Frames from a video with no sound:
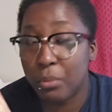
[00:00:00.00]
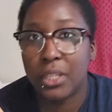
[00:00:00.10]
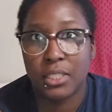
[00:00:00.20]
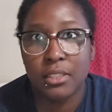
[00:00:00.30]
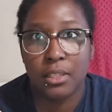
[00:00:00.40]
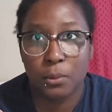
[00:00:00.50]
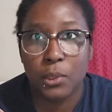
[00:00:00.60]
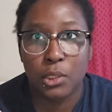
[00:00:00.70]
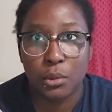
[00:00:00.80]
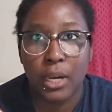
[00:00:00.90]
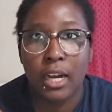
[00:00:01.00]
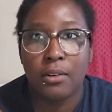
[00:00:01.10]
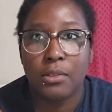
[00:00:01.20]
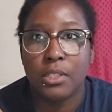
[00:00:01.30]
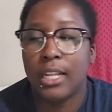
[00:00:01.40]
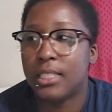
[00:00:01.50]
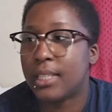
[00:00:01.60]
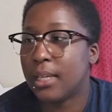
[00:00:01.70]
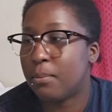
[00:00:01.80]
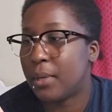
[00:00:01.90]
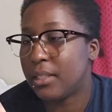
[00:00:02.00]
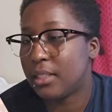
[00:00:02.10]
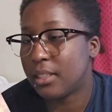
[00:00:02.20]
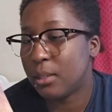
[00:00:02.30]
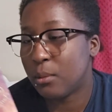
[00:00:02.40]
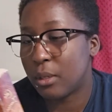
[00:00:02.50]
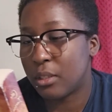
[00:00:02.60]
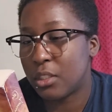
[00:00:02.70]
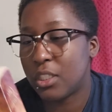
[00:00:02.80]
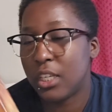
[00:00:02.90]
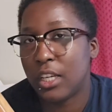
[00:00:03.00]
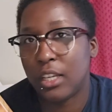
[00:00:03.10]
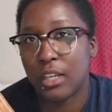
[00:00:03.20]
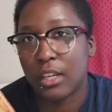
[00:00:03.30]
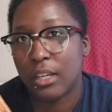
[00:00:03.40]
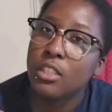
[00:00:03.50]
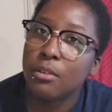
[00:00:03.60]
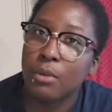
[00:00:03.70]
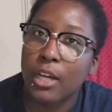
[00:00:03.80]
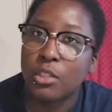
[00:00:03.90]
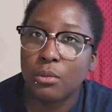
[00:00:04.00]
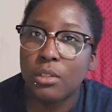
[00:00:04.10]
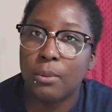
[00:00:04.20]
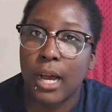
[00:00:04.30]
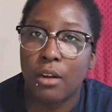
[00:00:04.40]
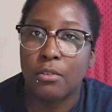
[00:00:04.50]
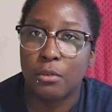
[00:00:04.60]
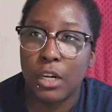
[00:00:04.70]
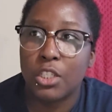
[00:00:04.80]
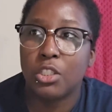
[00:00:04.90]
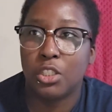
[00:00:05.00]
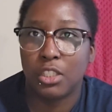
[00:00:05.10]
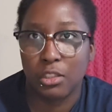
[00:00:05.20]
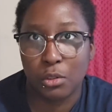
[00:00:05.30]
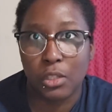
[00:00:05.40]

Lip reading: basically witchcraft. And it's like basically where she's like actually really powerful witch, and she can